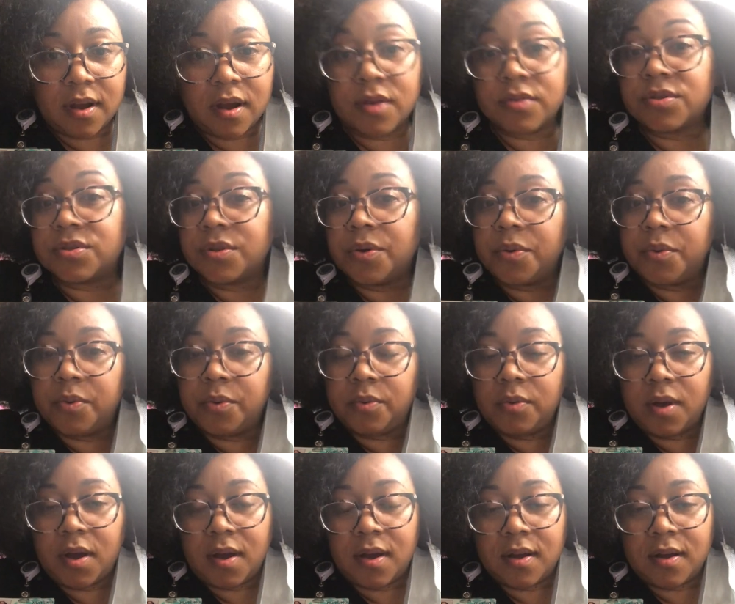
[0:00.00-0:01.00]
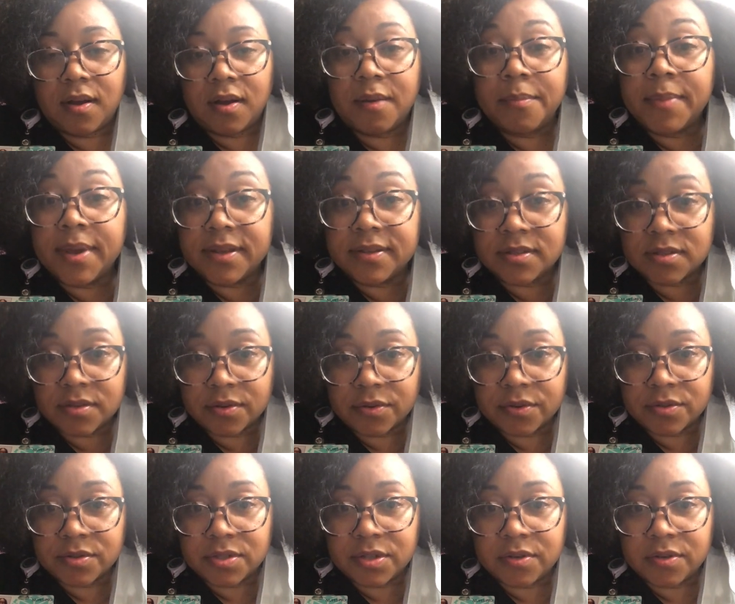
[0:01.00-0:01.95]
also a med-surg